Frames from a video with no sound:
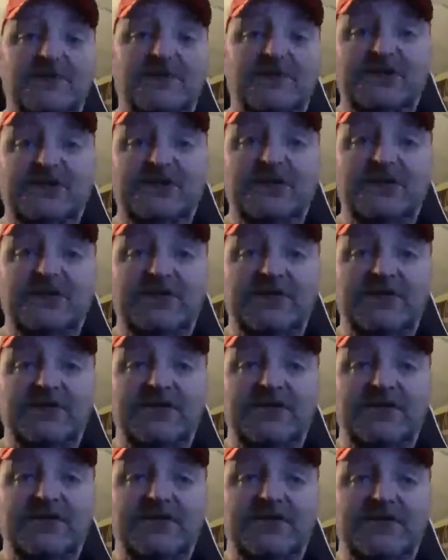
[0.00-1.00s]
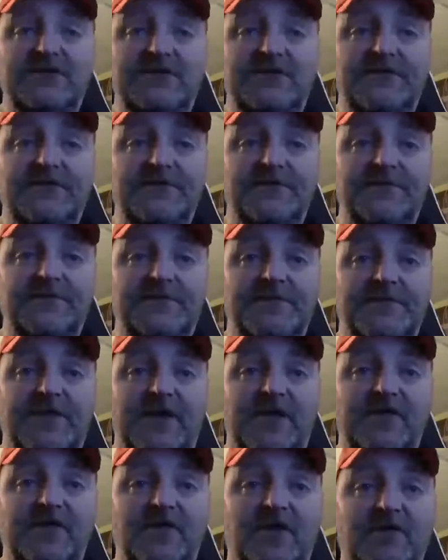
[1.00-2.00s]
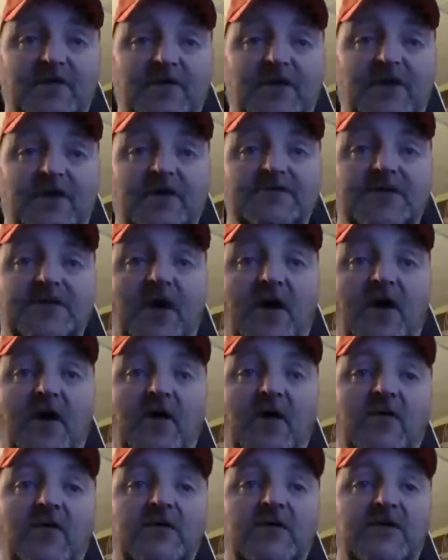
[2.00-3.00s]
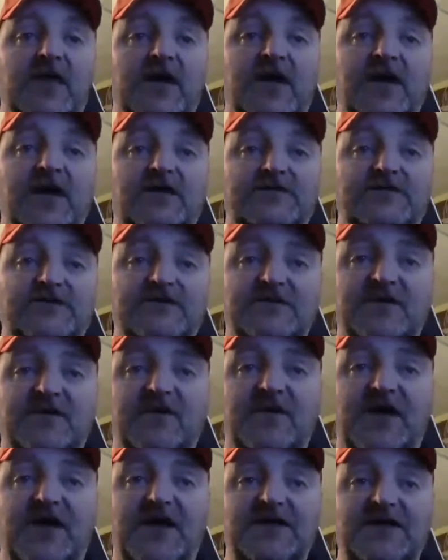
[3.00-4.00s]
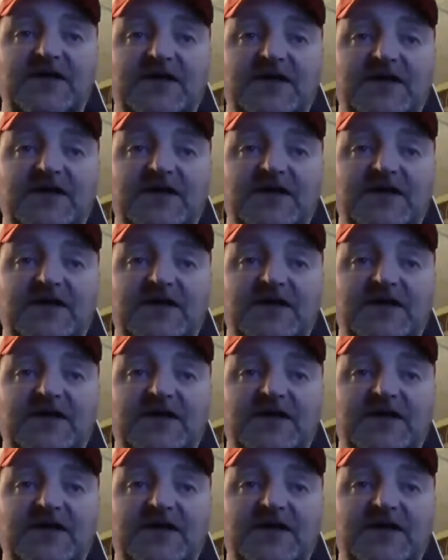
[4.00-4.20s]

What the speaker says: me. The Hinglung cars. Oh, yes. Okay.